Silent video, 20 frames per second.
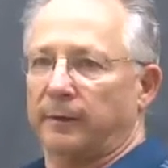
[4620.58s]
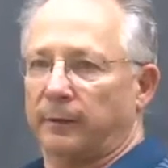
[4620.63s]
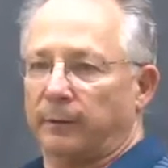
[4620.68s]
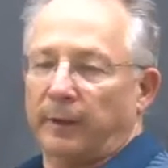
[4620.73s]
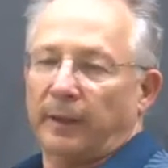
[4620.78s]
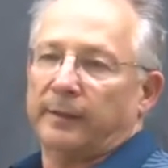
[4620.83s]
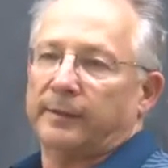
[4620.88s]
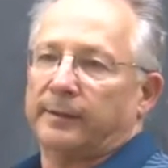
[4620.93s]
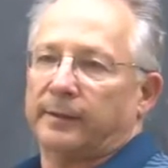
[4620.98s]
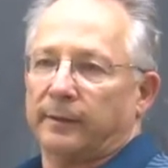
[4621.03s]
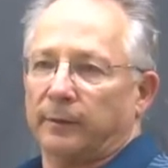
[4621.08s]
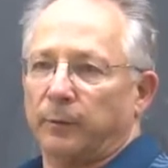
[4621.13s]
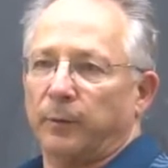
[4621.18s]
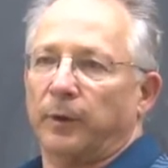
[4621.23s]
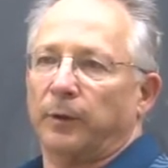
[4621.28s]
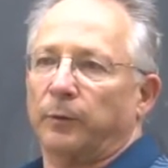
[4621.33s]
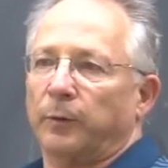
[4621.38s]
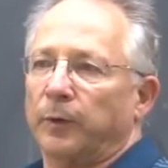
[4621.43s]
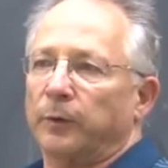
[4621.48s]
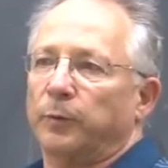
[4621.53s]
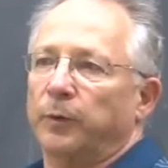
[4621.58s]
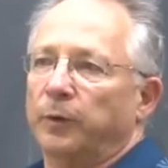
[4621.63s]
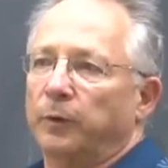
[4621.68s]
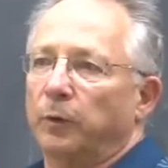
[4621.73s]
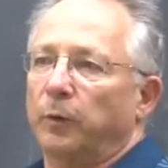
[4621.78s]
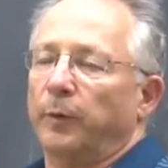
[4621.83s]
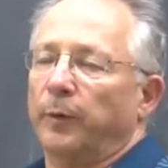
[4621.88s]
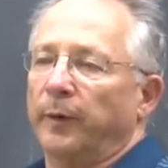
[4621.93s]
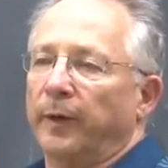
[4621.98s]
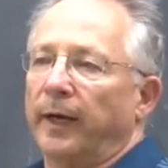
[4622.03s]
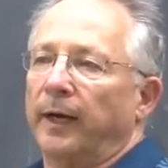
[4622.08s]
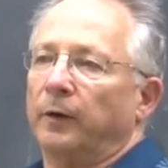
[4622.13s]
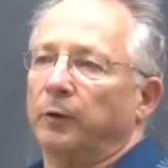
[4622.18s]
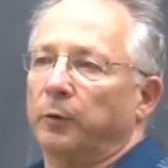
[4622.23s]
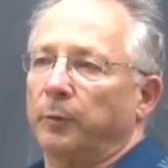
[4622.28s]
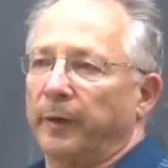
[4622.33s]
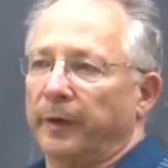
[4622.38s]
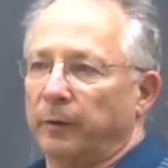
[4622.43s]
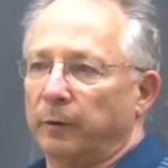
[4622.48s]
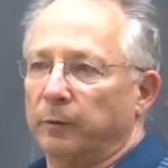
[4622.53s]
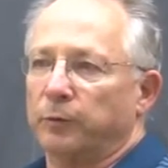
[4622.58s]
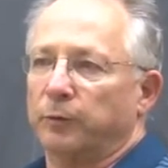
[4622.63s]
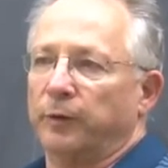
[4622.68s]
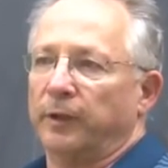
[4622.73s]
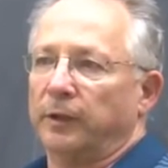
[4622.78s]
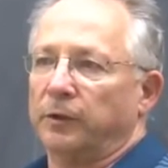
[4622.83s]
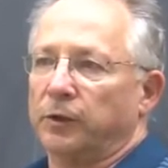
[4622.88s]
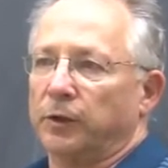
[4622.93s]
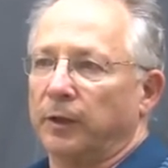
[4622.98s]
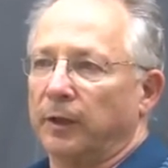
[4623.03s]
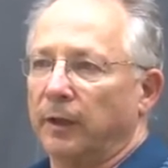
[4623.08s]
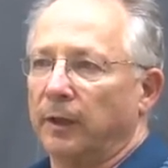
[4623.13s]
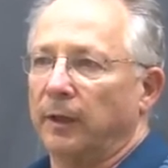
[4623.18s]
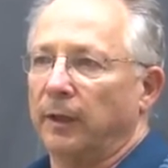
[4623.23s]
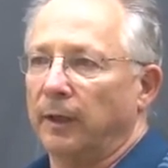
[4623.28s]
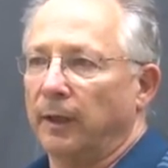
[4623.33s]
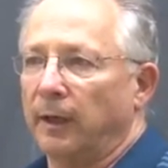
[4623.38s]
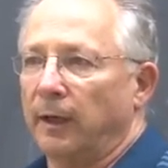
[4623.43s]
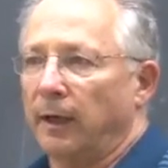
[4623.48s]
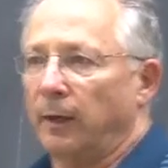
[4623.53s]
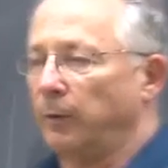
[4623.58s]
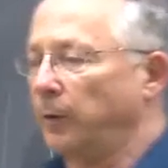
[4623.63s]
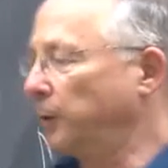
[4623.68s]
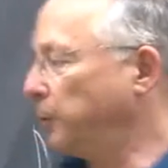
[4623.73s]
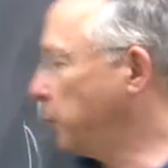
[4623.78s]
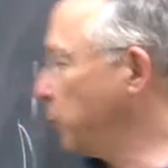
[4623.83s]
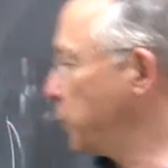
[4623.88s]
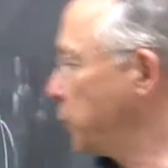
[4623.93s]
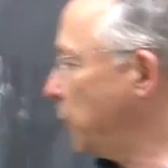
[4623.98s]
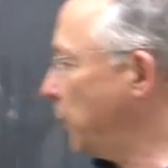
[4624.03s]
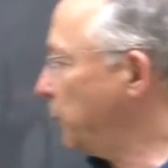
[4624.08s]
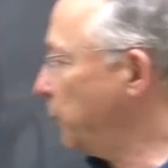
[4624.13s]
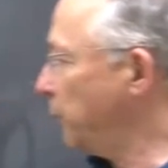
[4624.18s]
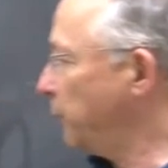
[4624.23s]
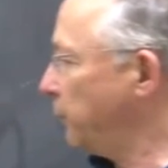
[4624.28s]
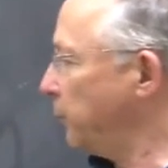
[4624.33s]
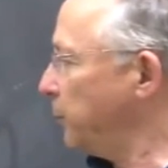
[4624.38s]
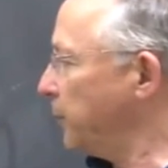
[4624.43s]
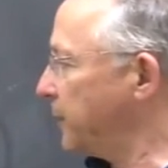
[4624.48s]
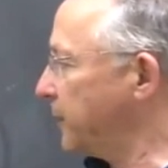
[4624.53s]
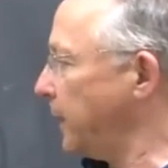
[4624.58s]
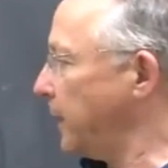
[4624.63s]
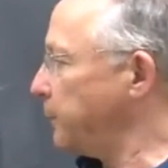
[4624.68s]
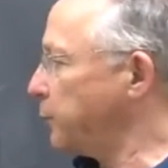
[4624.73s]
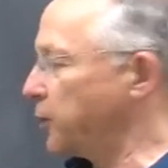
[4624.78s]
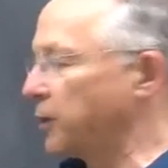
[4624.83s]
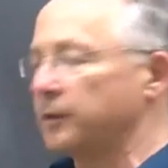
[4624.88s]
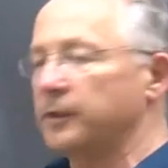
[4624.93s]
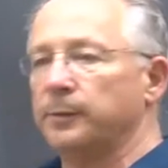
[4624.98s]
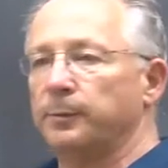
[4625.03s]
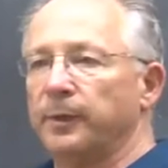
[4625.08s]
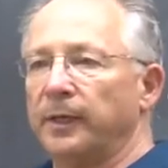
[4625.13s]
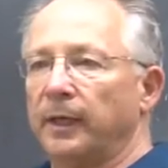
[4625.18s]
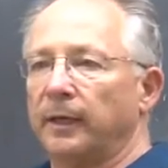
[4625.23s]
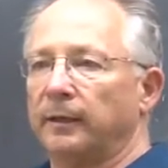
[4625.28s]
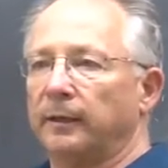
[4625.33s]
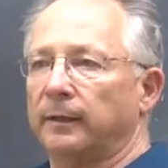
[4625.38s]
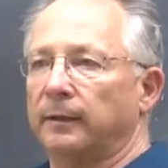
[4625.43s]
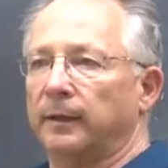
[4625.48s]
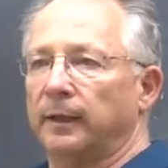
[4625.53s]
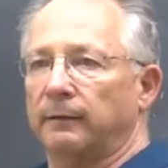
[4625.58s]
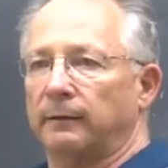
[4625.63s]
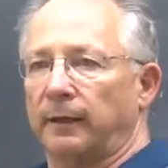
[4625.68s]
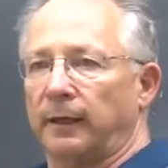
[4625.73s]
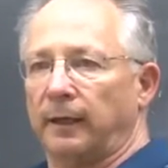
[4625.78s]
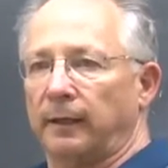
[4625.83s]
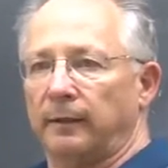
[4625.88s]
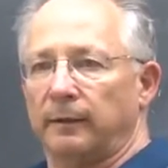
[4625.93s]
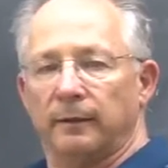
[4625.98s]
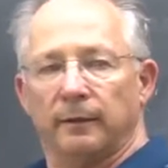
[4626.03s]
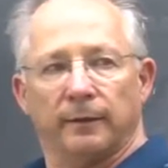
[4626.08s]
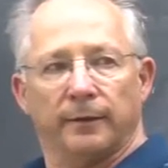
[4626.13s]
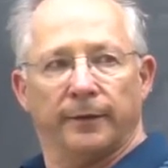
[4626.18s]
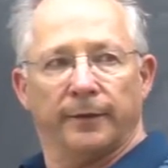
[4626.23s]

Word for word: So that's what, what we do when we argue by contradiction. I want to show you that from assumptions B I can get A.